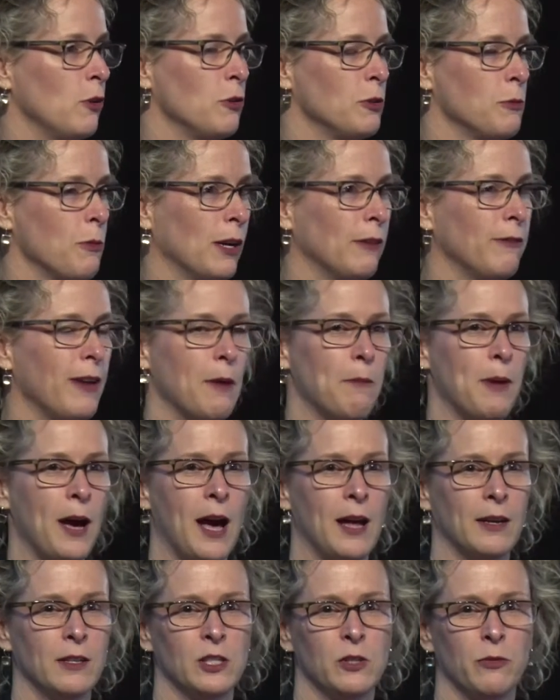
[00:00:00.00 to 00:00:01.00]
who's one of our
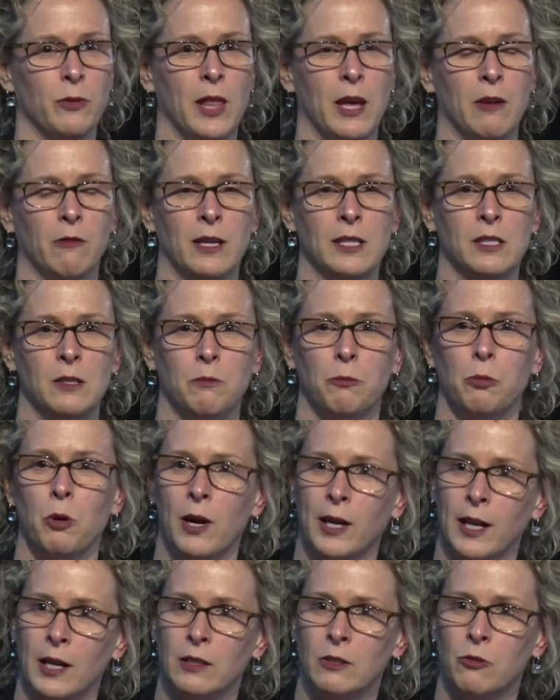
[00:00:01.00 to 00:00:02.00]
partners, for their recent
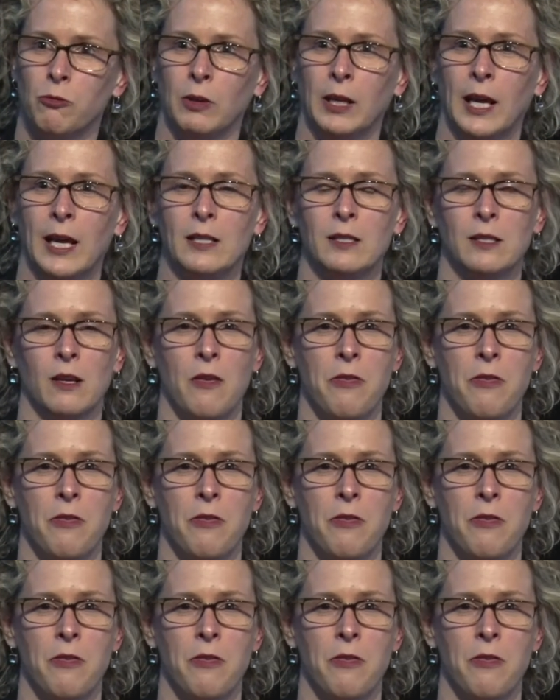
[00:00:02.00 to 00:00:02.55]
product release.